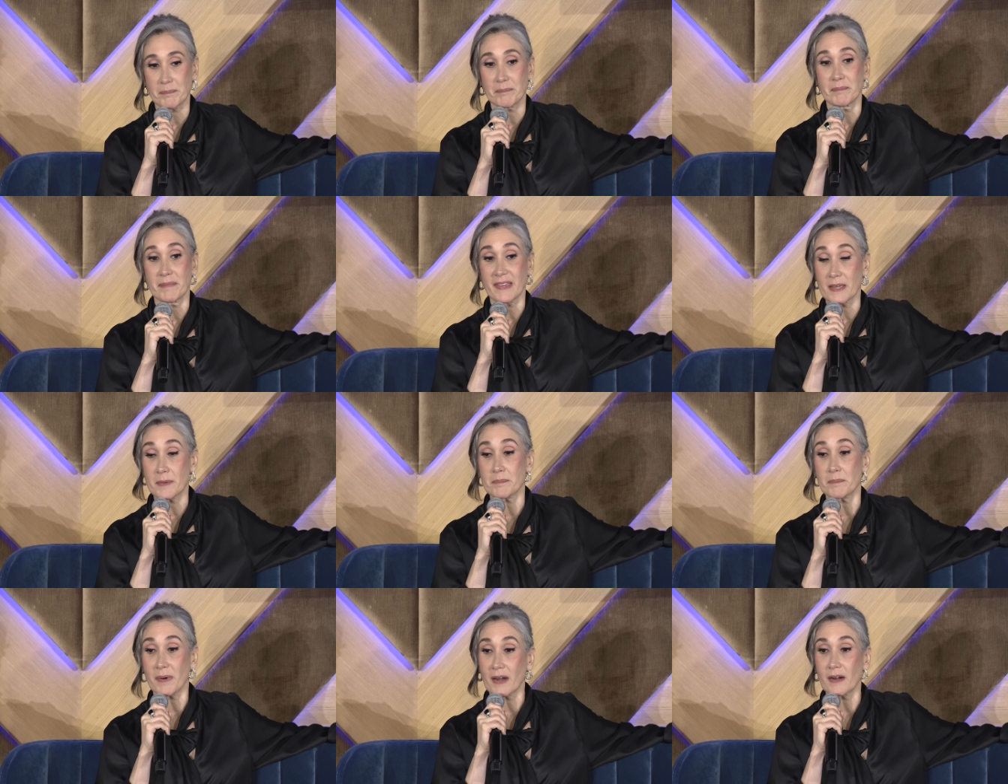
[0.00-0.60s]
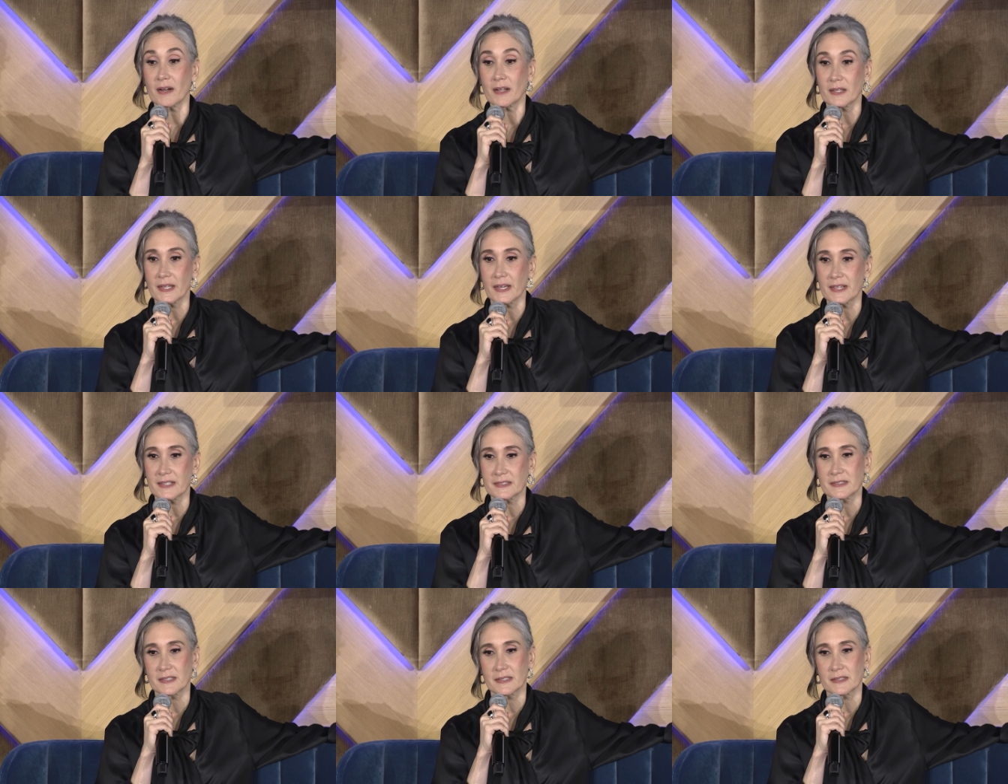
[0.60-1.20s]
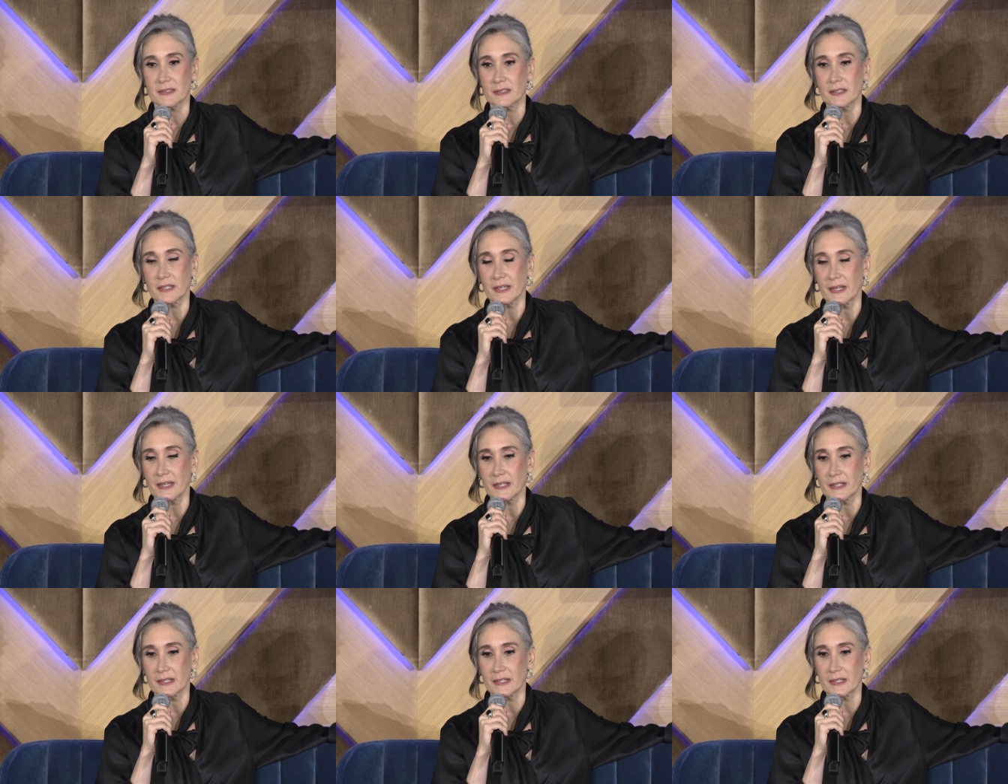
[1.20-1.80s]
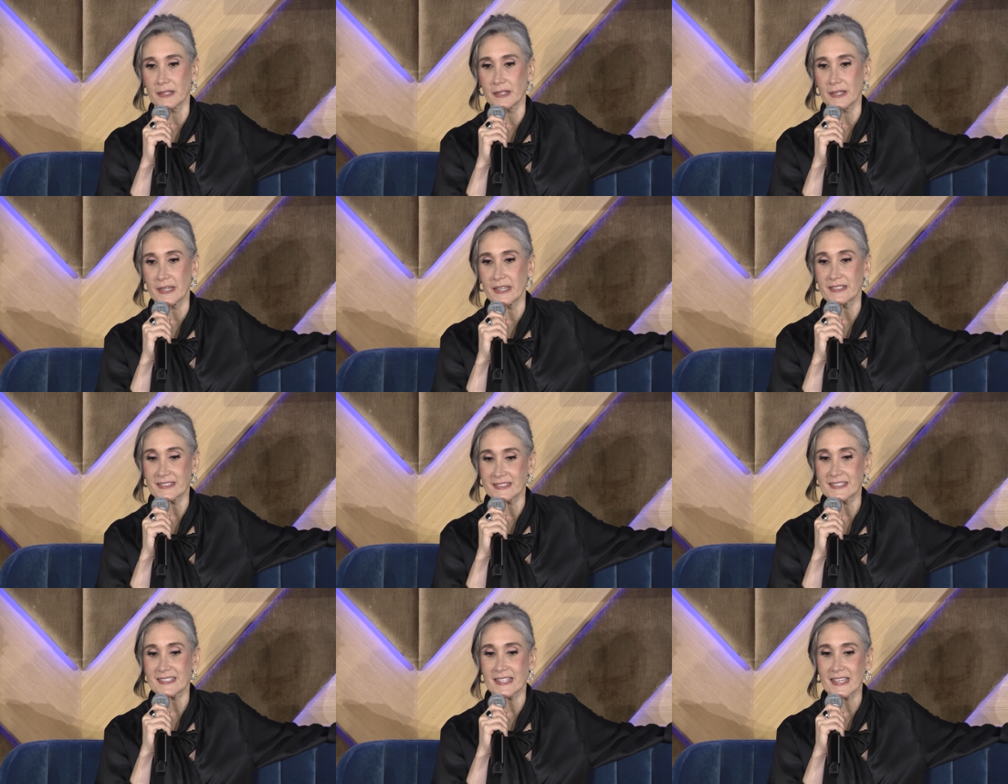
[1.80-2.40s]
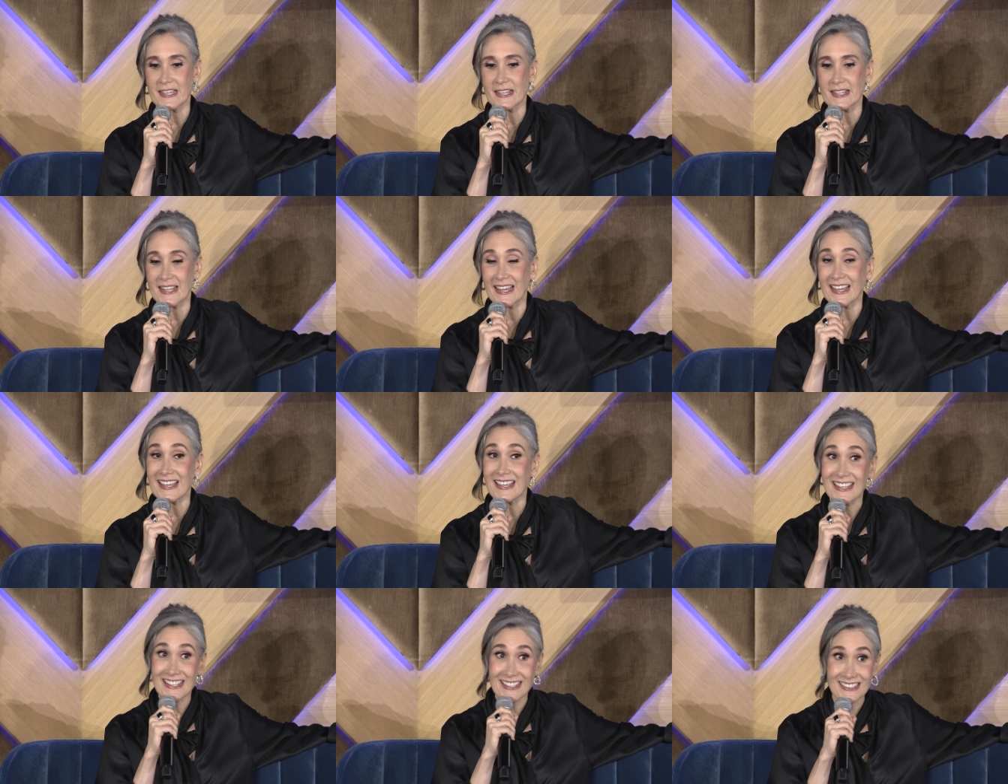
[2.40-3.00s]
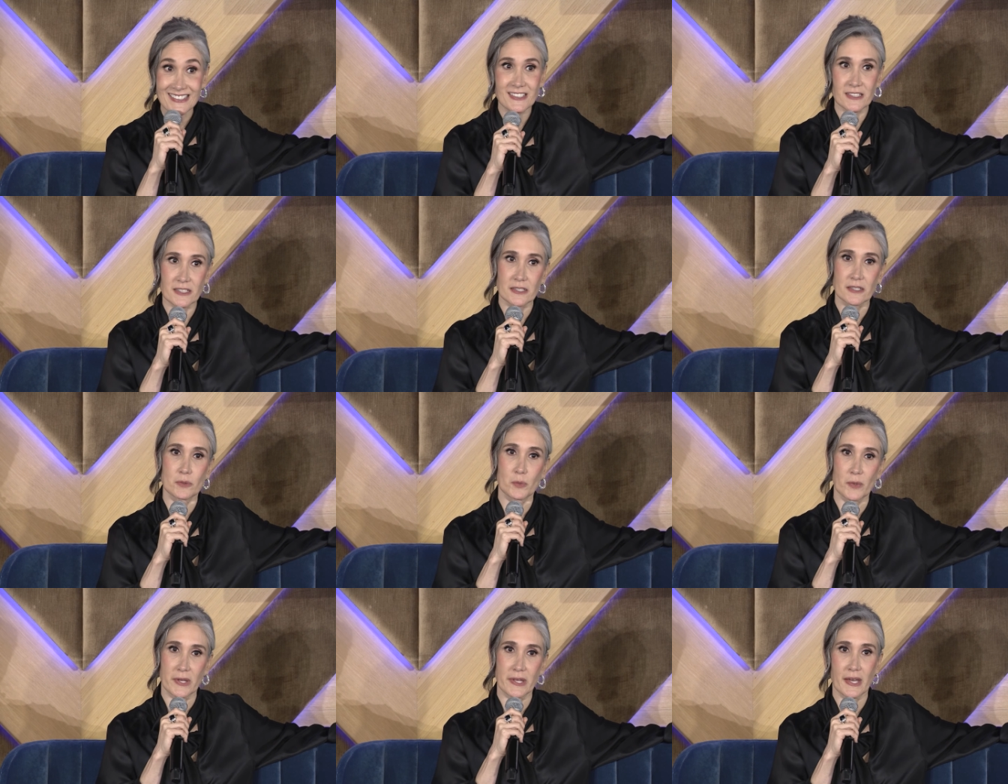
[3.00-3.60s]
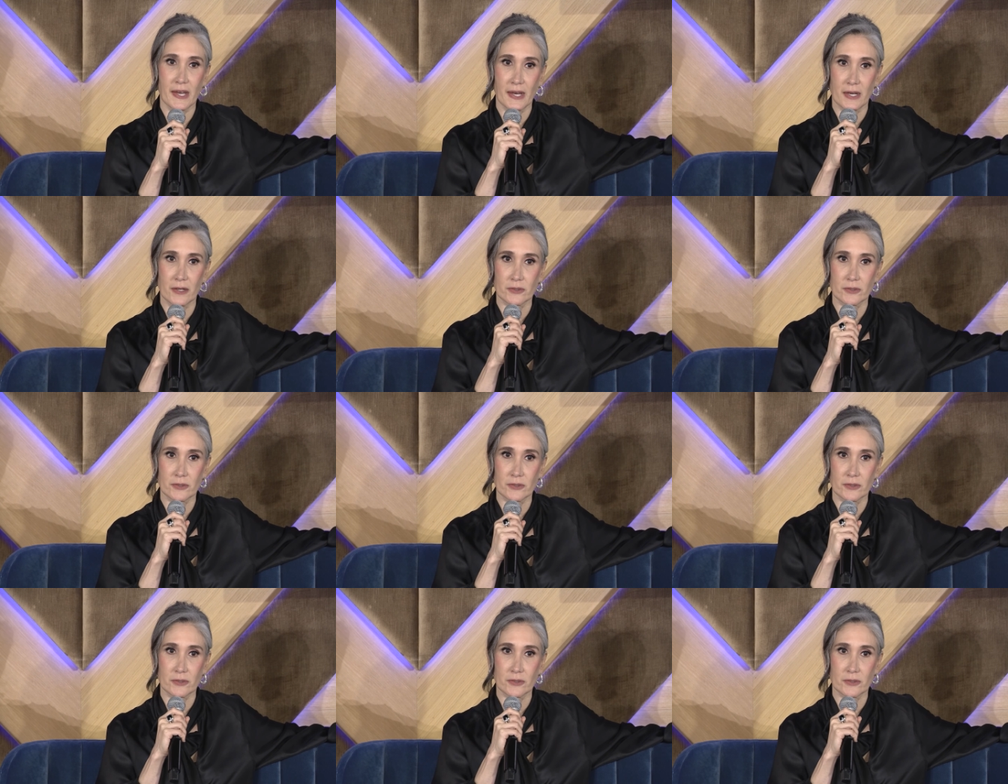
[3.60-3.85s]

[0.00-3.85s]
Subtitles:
being paralyzed and it's the easy way out.